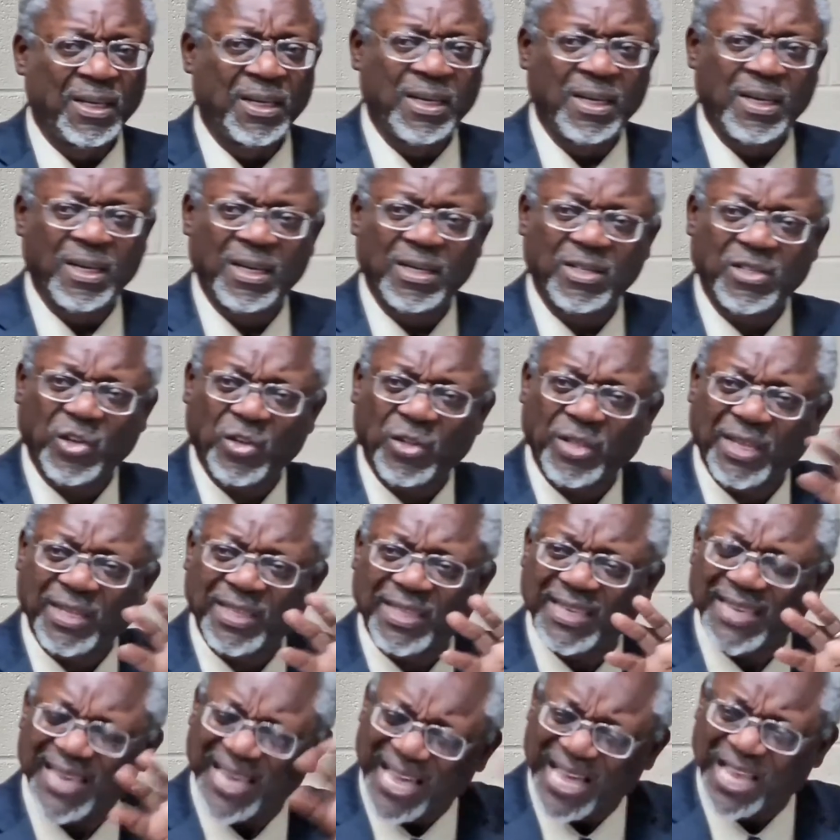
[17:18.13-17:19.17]
So that the
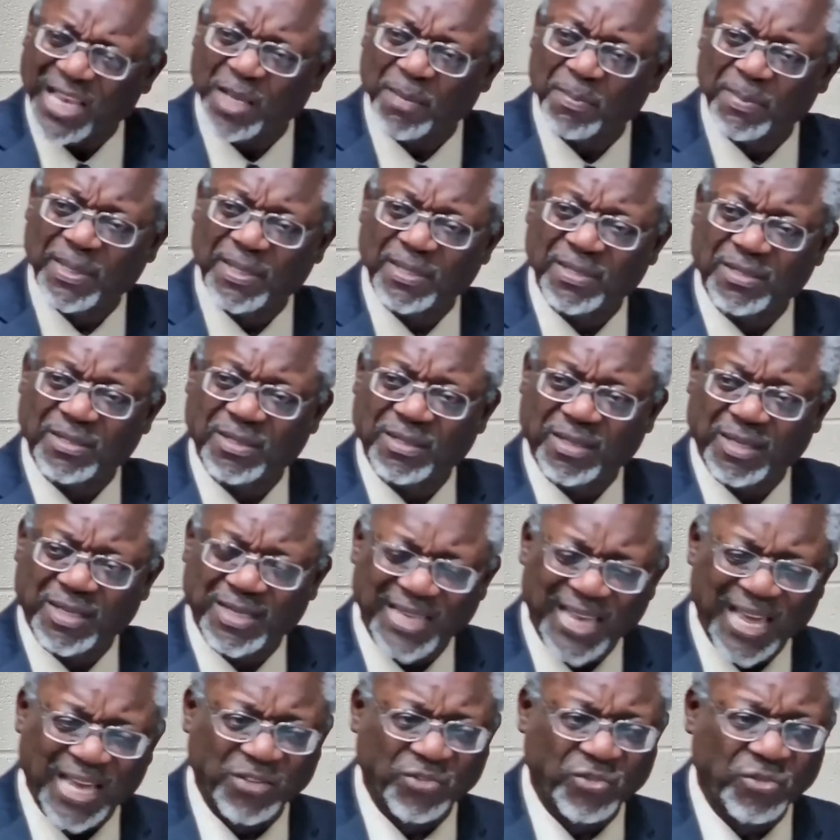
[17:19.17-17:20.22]
elements, the
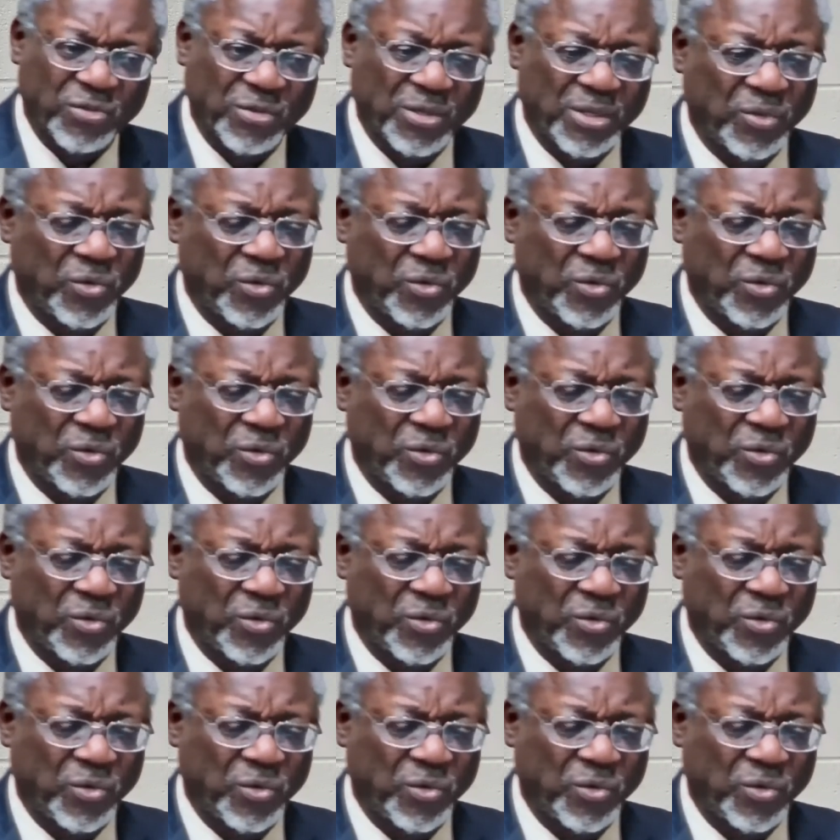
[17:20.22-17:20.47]
natural